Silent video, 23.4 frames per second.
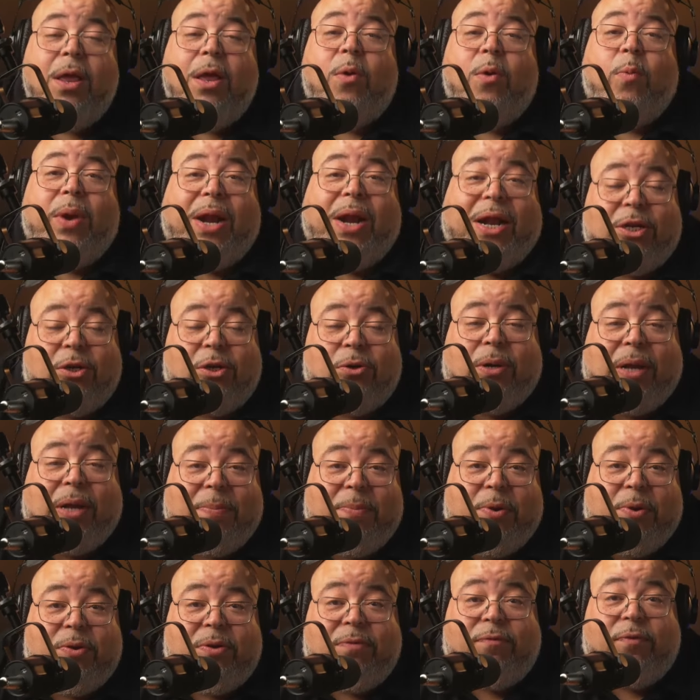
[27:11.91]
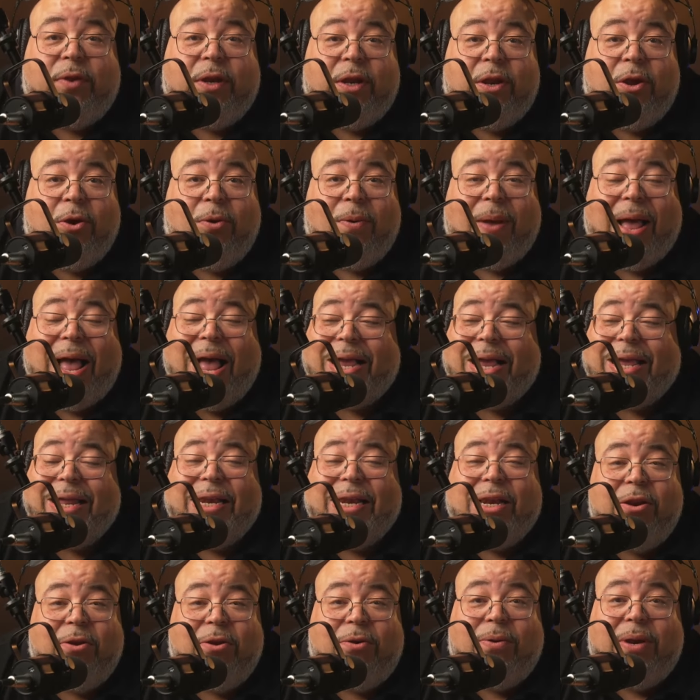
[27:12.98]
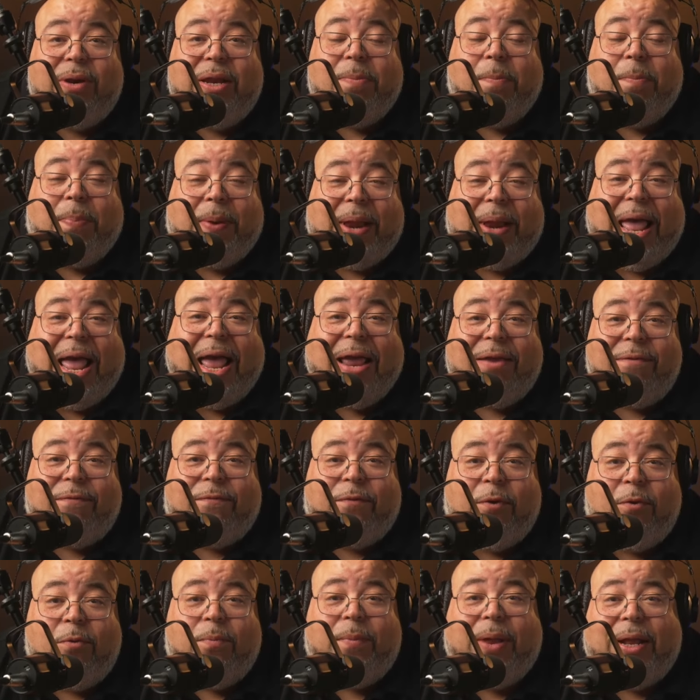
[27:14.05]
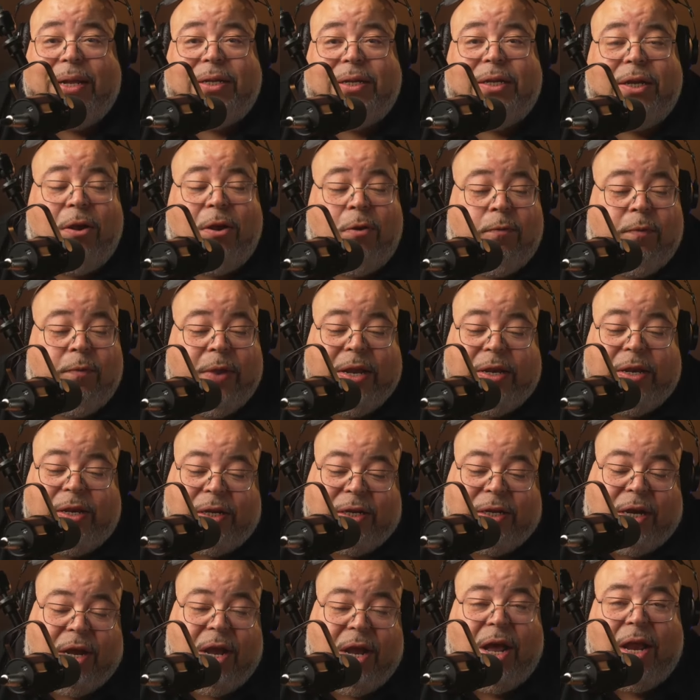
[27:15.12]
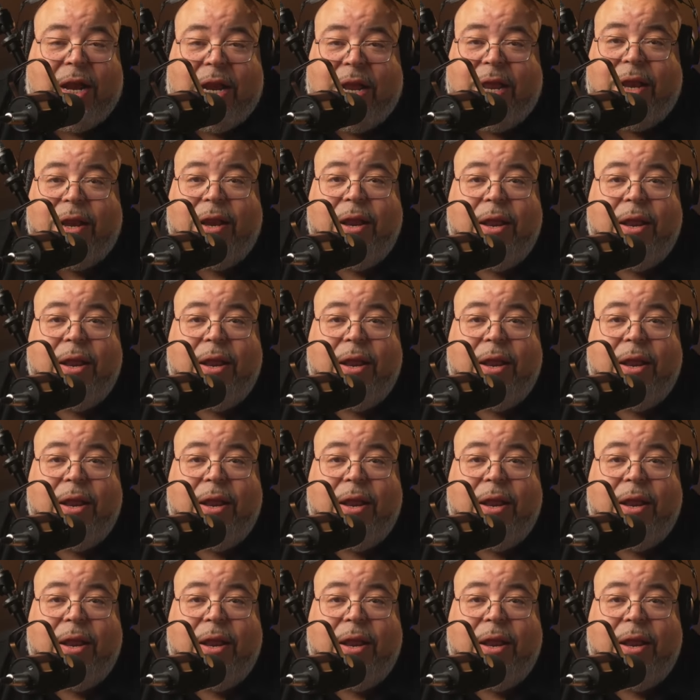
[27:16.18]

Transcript: When I shoot a music video, I can literally blindfold myself and just cut it